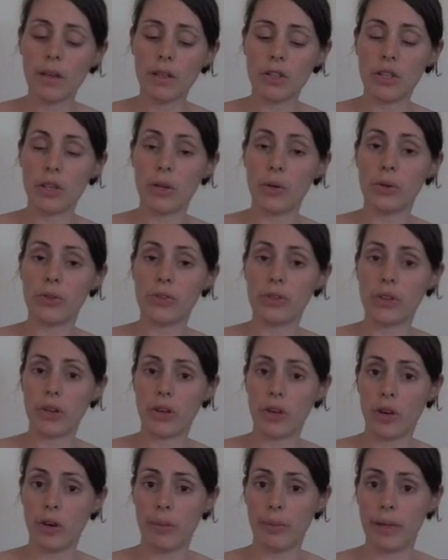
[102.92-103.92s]
She
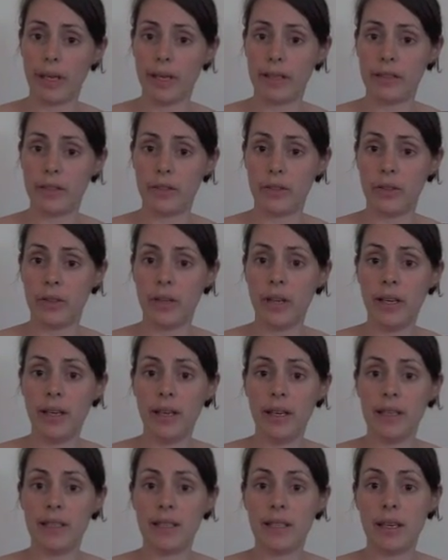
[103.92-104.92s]
also got me to
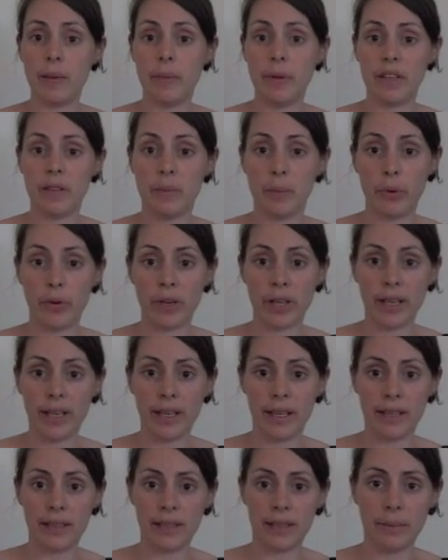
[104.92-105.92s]
tip his
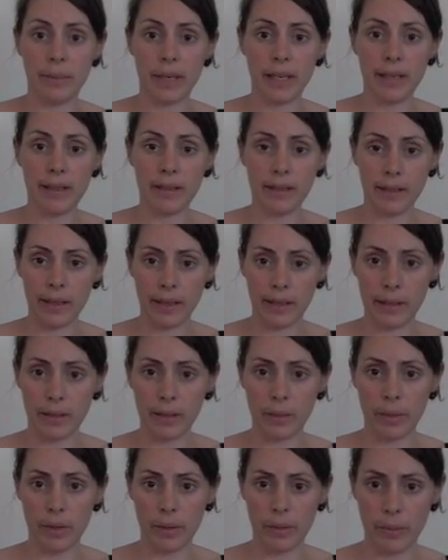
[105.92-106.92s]
body into me a
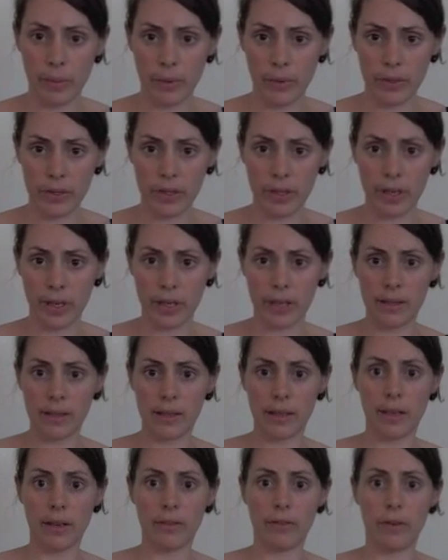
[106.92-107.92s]
little bit more, so you can
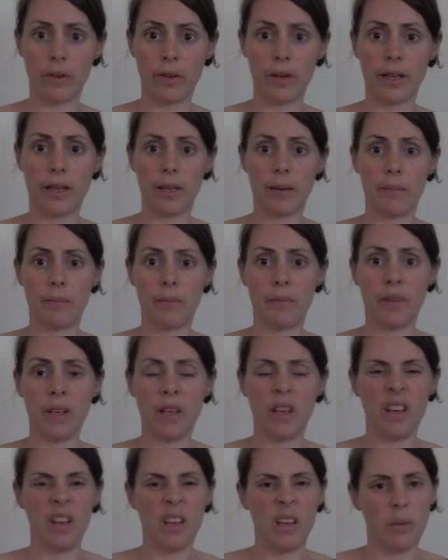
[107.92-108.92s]
see I've got him
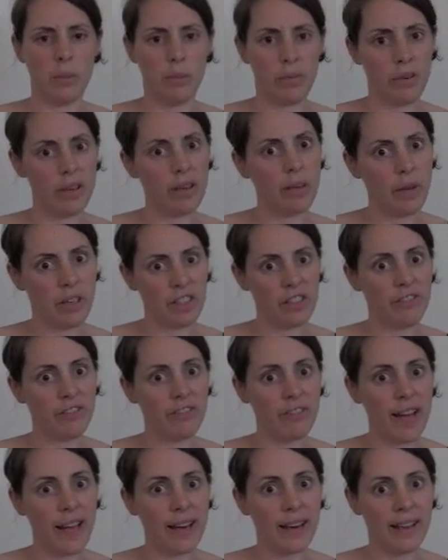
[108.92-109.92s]
pretty much
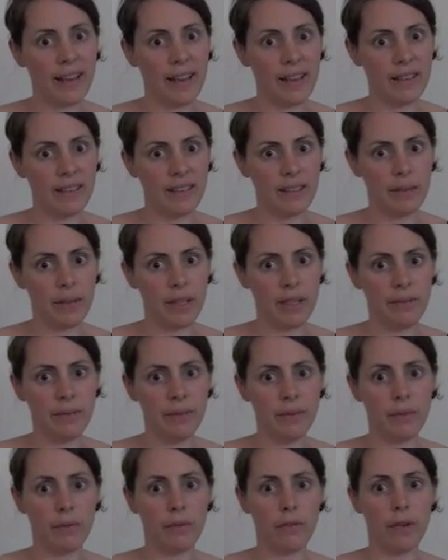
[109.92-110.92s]
flat against me
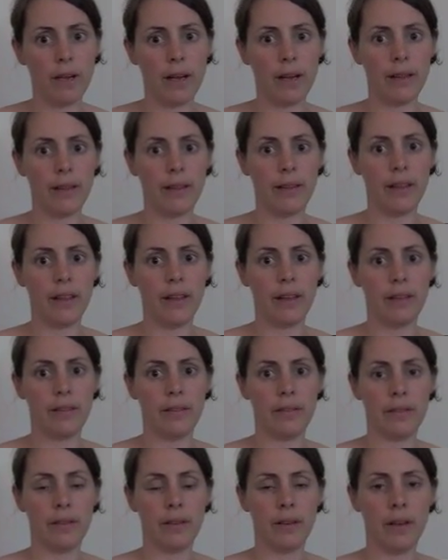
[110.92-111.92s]
rather
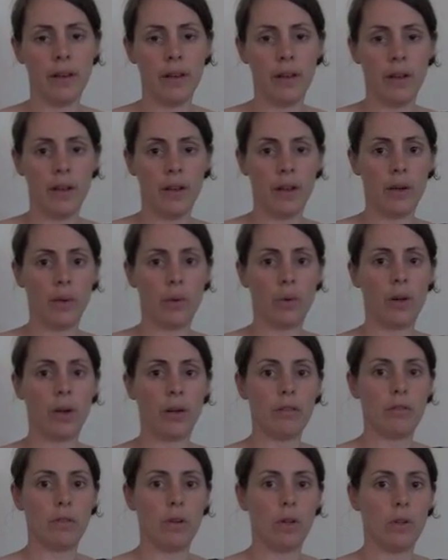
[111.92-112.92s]
than
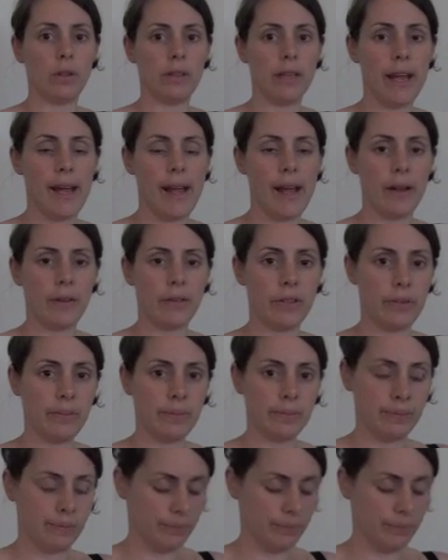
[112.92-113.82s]
quite rolled out.